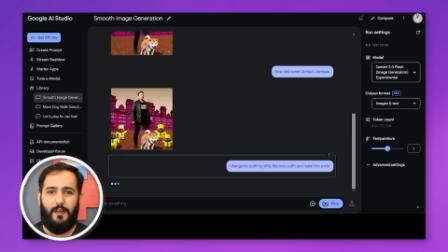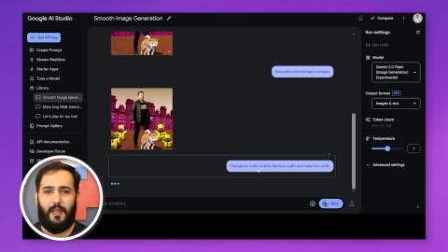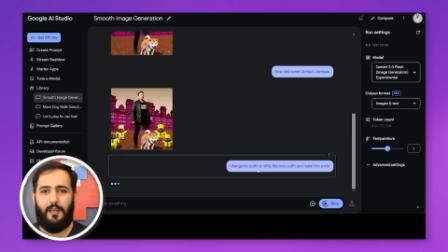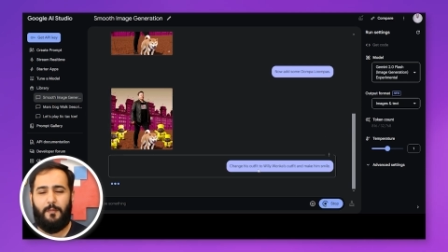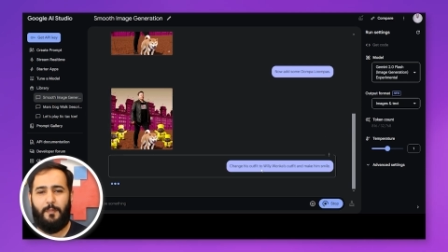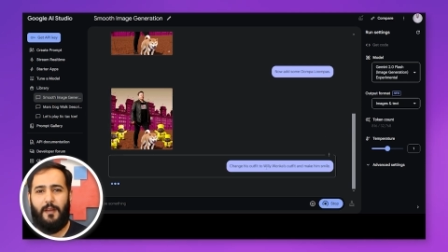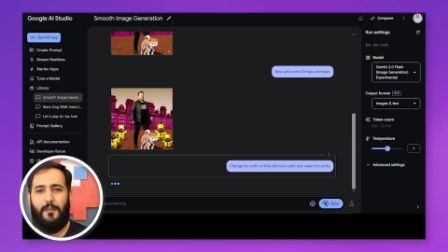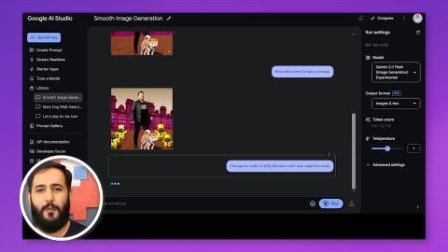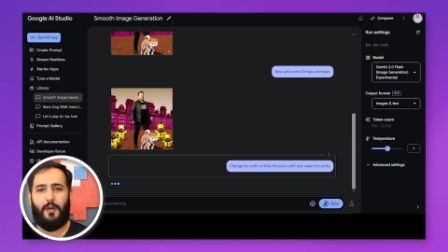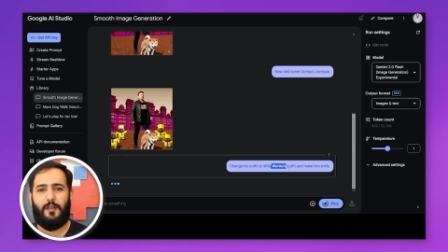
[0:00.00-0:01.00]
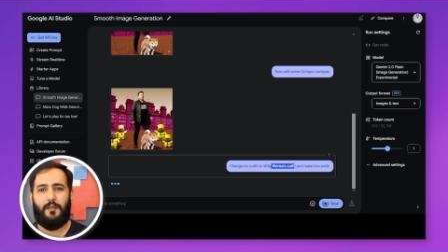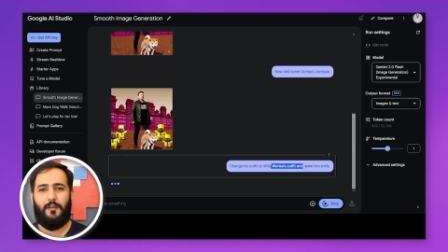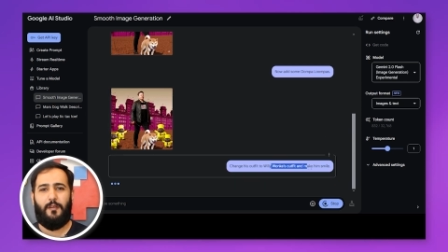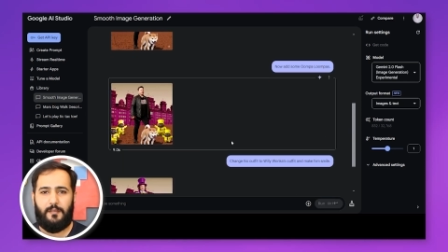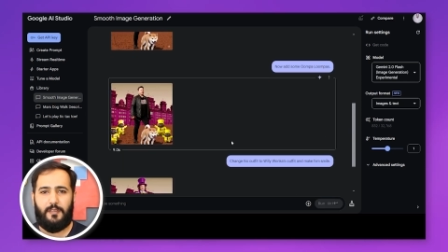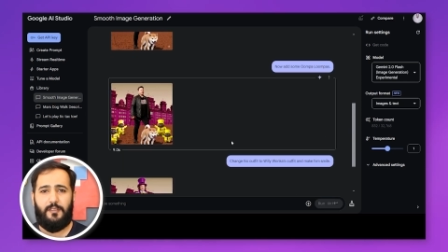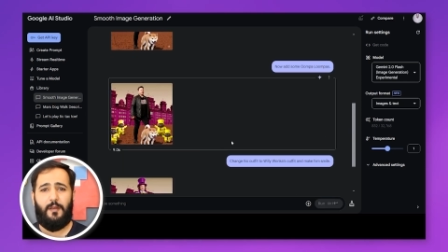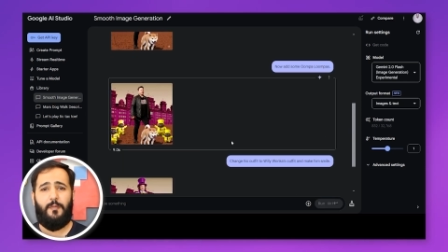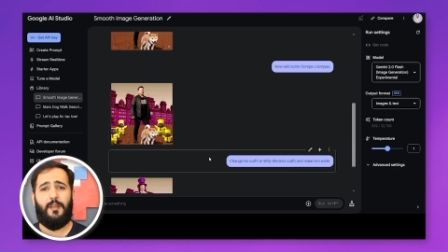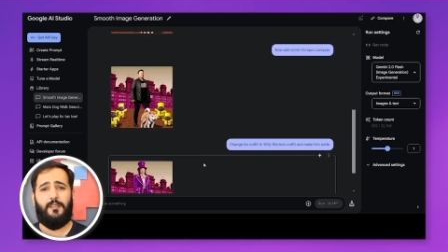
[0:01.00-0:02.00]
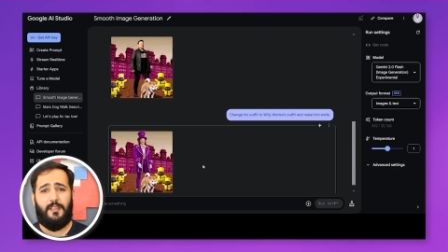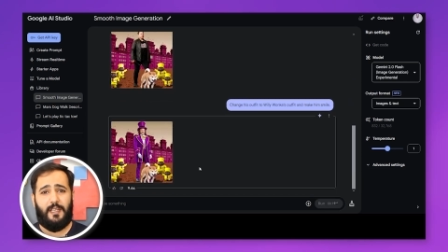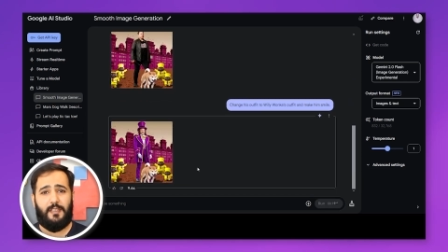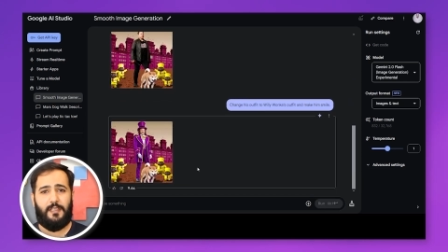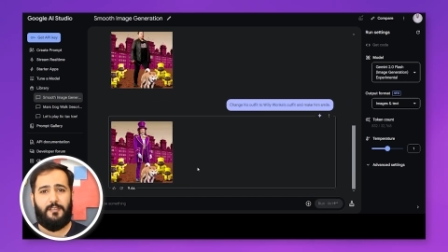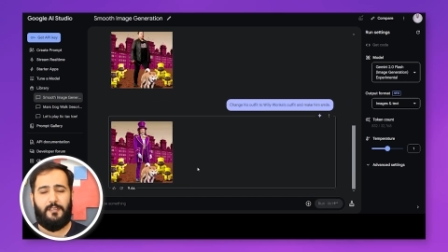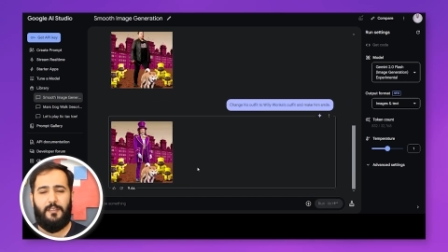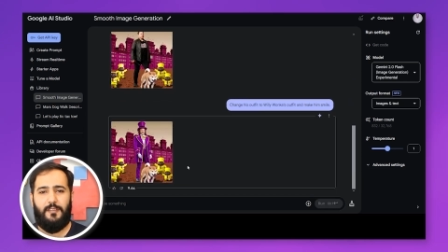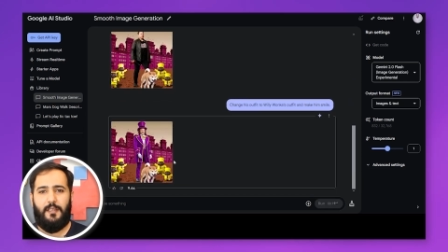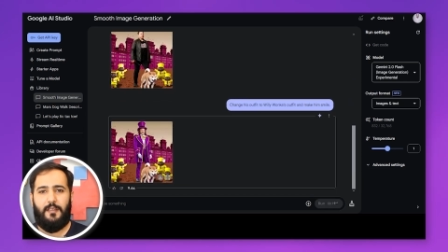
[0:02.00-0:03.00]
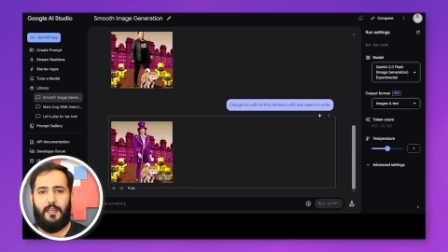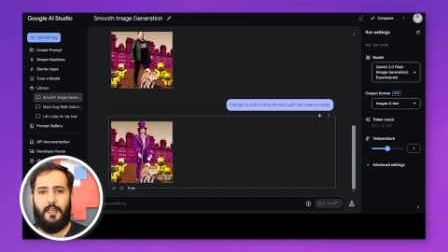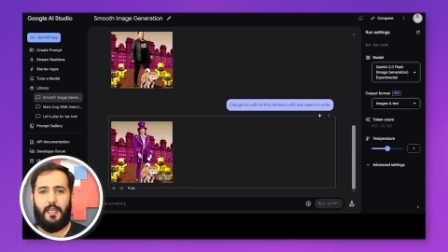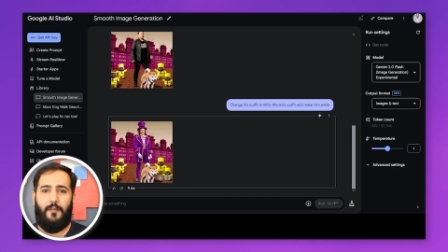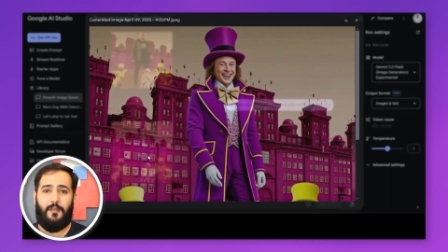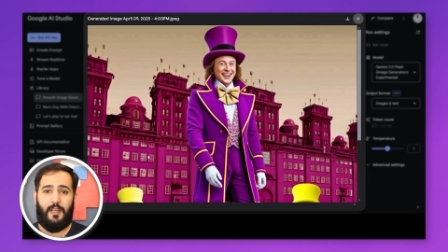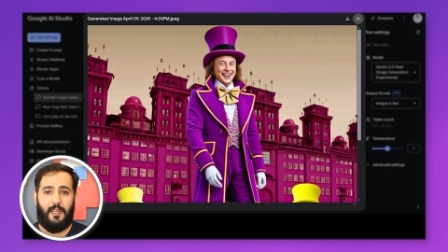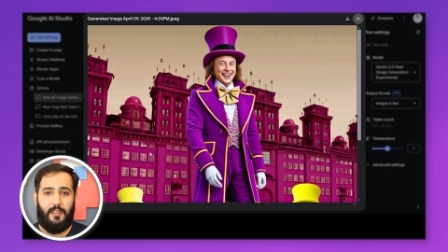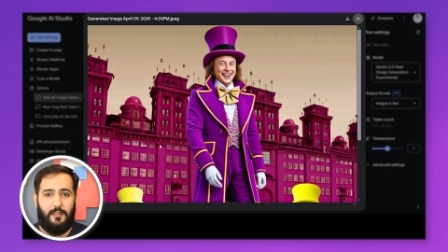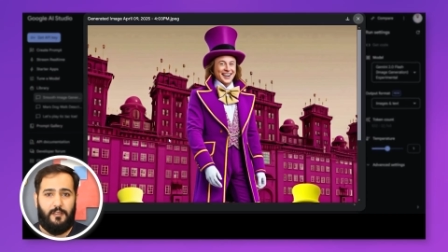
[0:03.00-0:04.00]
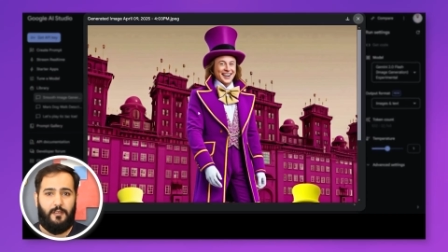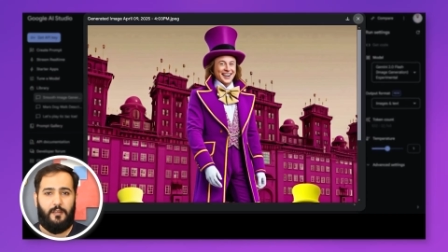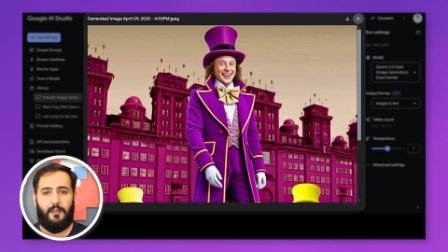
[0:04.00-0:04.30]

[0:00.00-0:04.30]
And the best part? The subject stayed consistent in every edit.